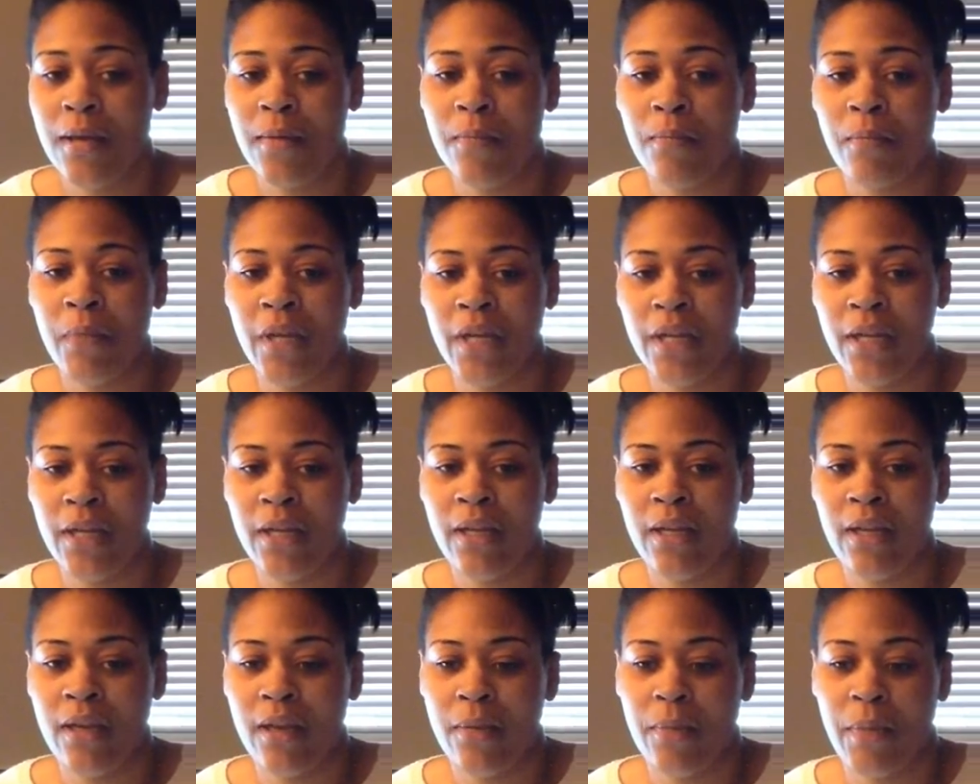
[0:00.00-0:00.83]

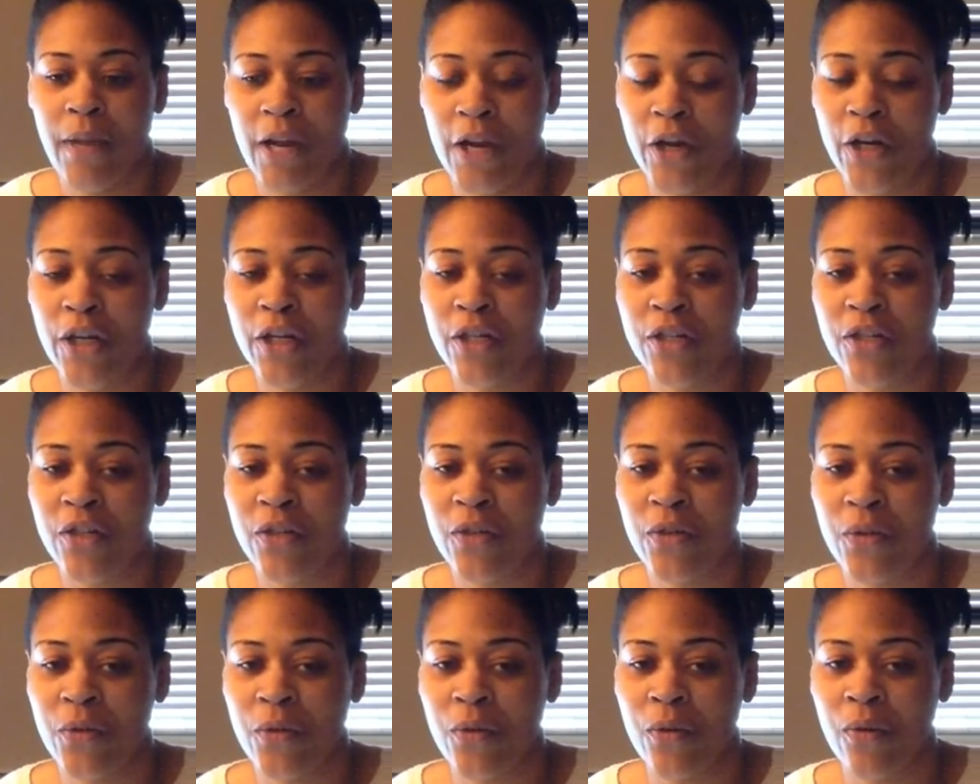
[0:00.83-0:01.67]
Many parents
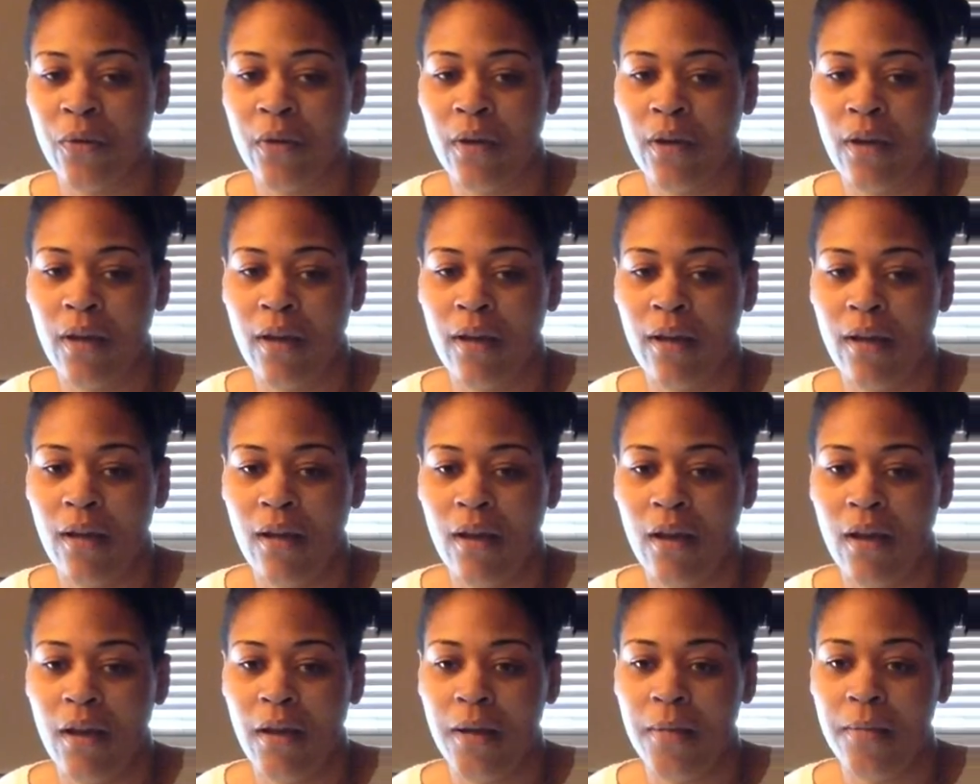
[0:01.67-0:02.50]
who
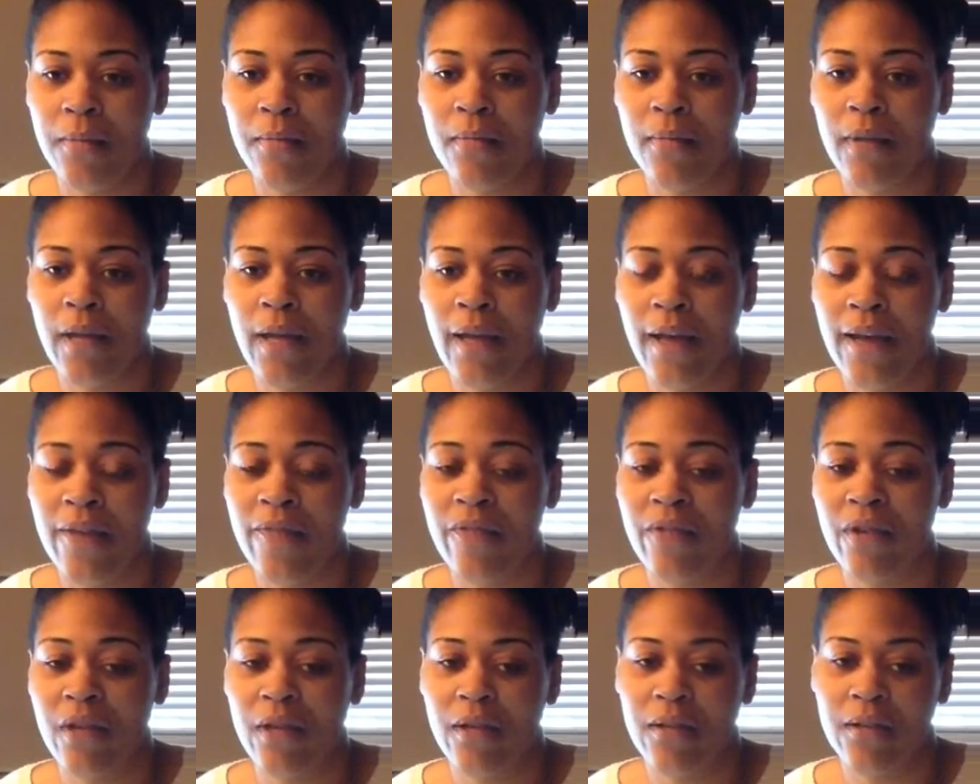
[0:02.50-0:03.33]
have
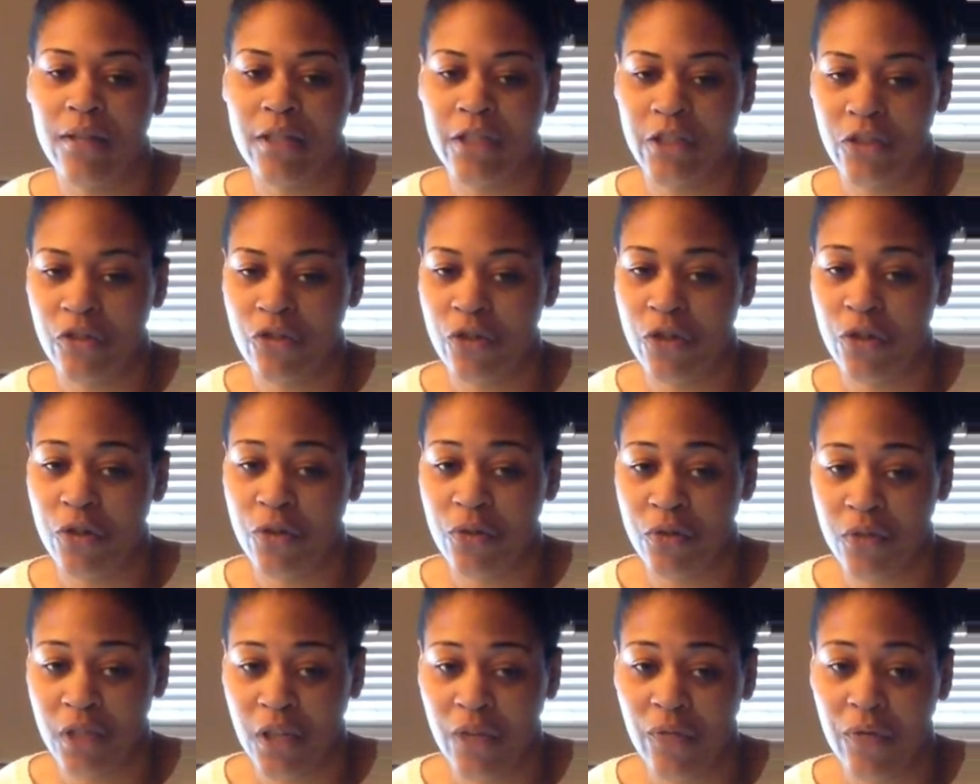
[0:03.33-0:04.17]
children who
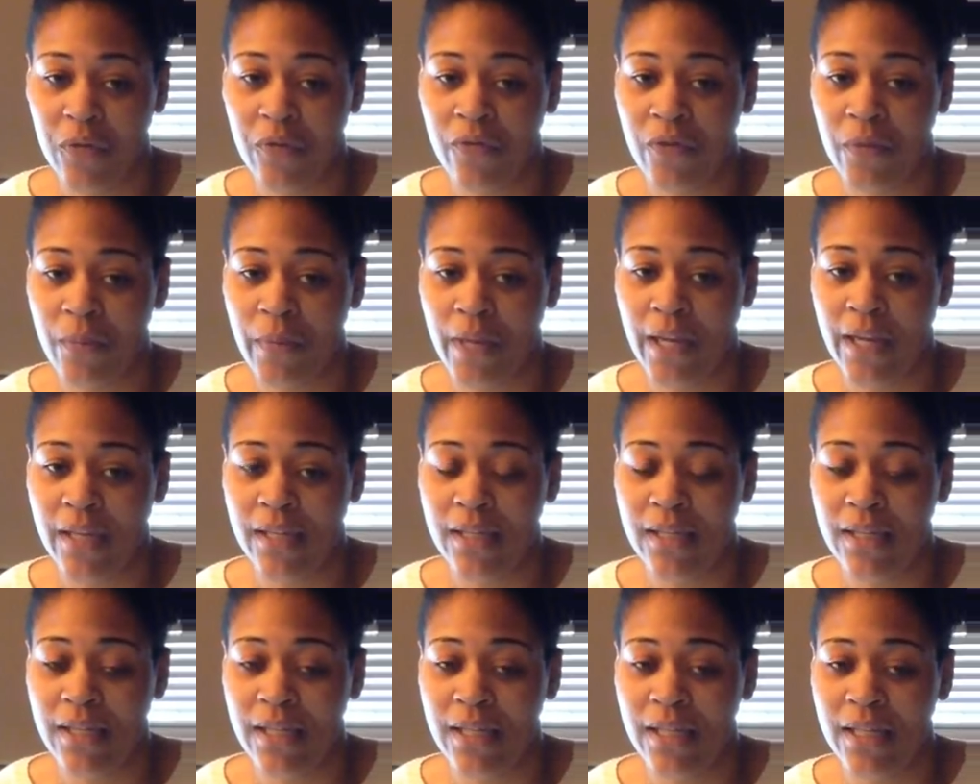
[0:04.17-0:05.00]
suffer from
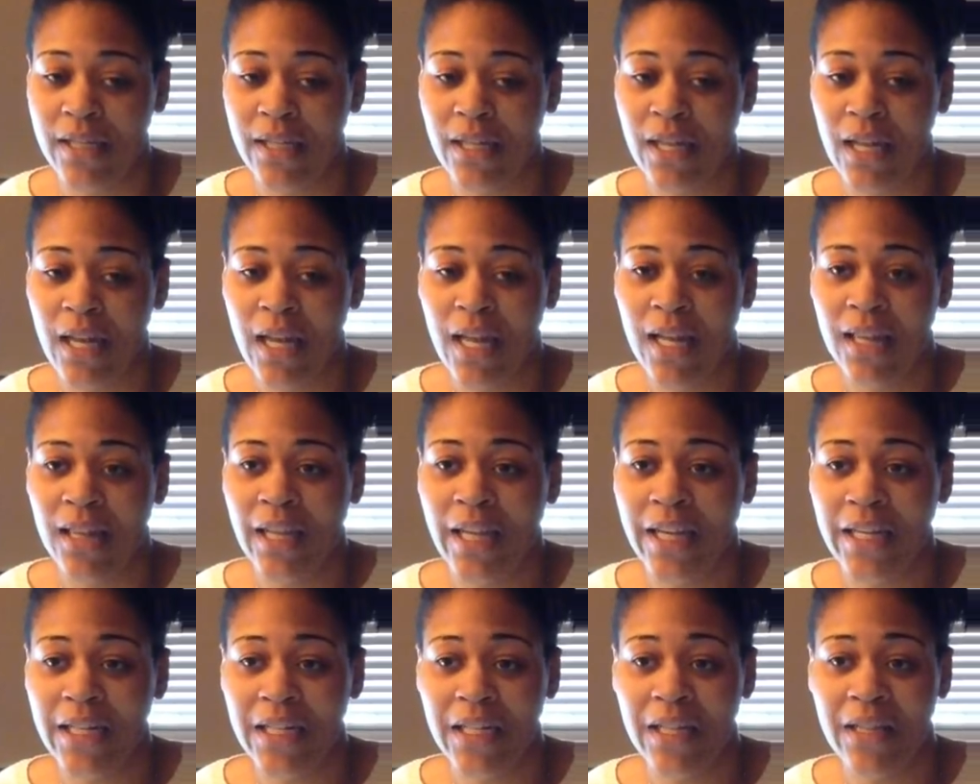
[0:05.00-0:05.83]
ASD
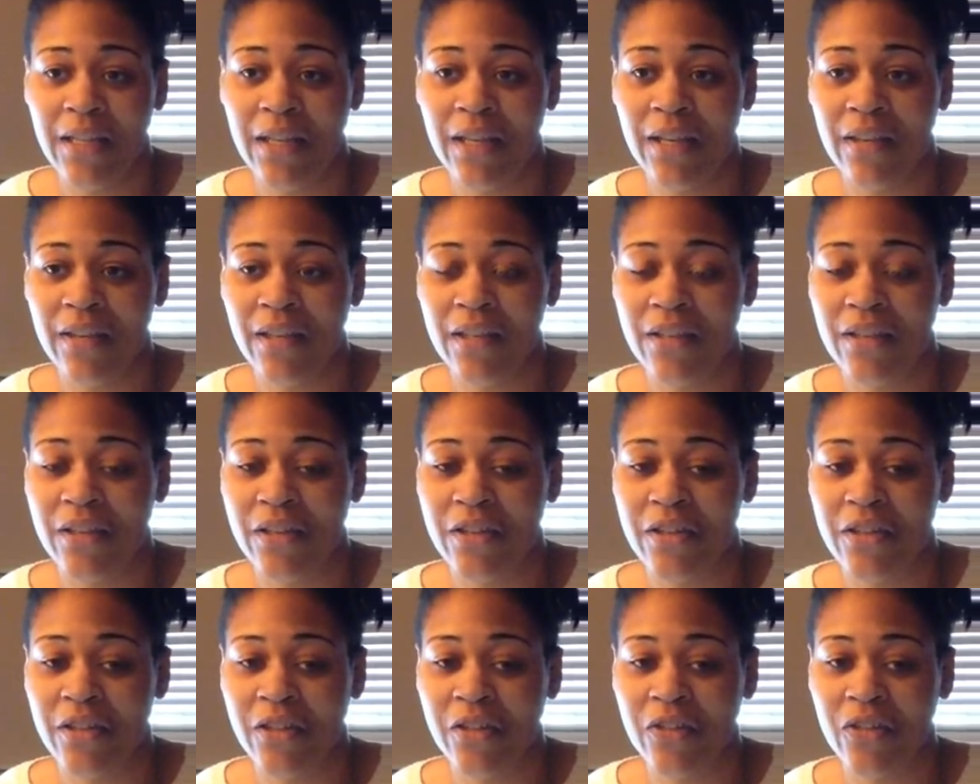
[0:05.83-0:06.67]
like to think that their
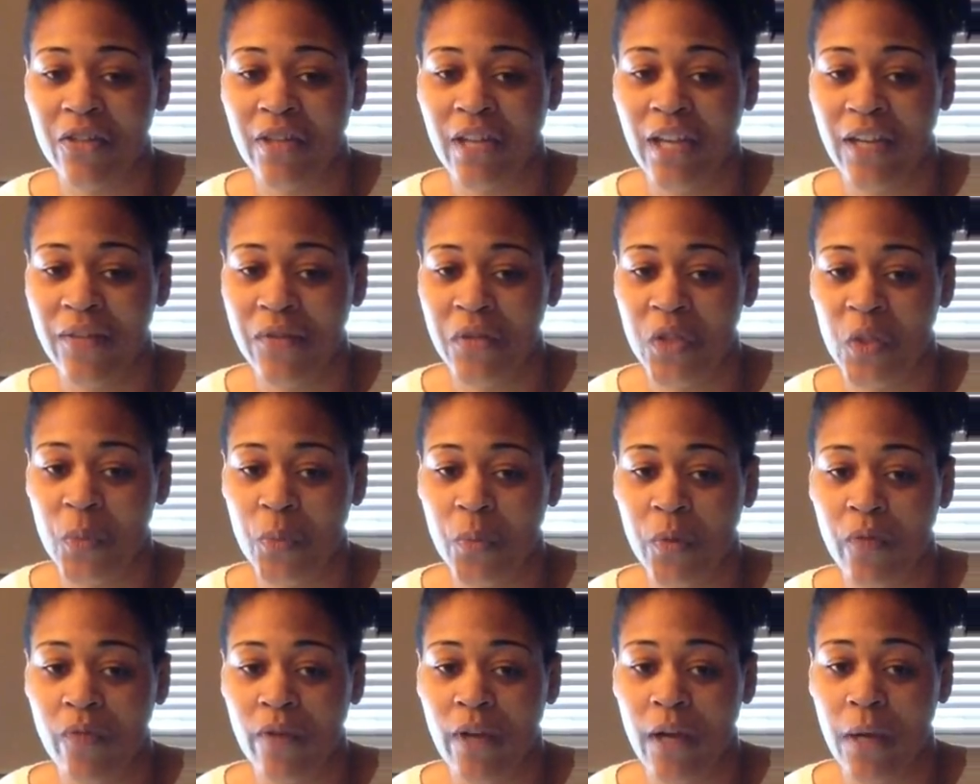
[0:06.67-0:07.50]
children have
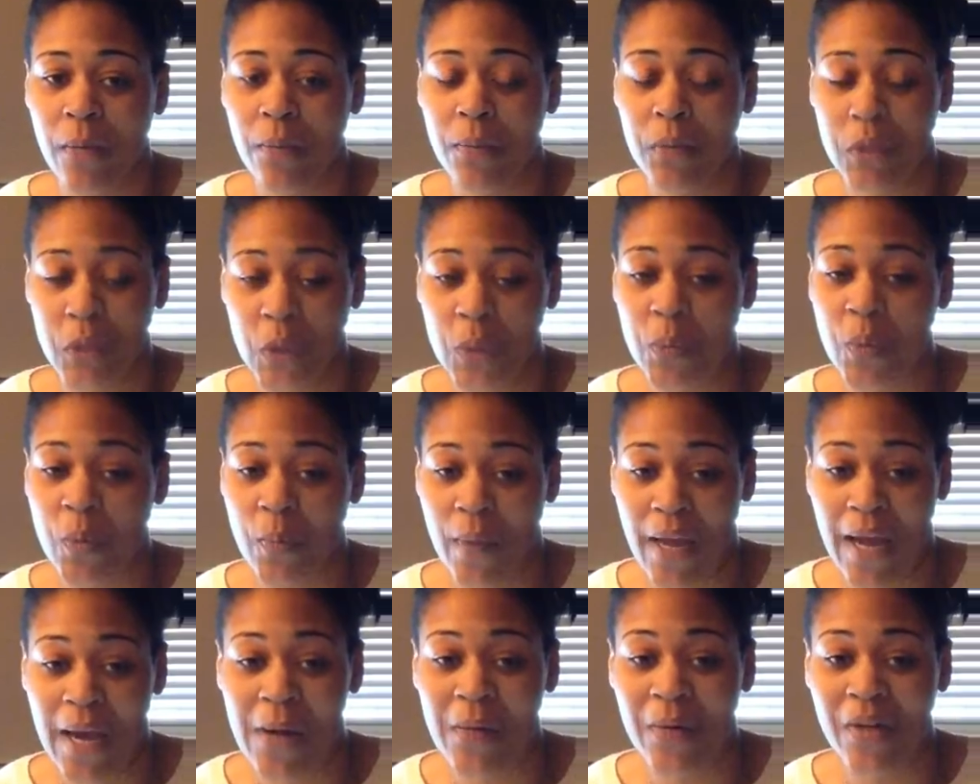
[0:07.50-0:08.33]

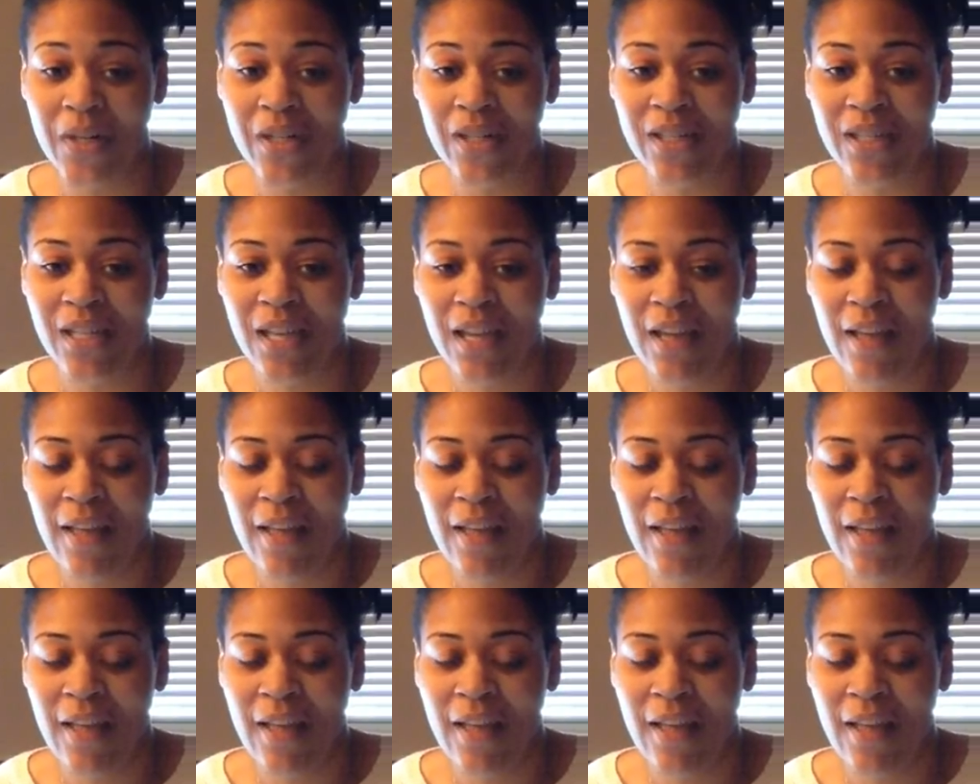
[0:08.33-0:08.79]
superpowers.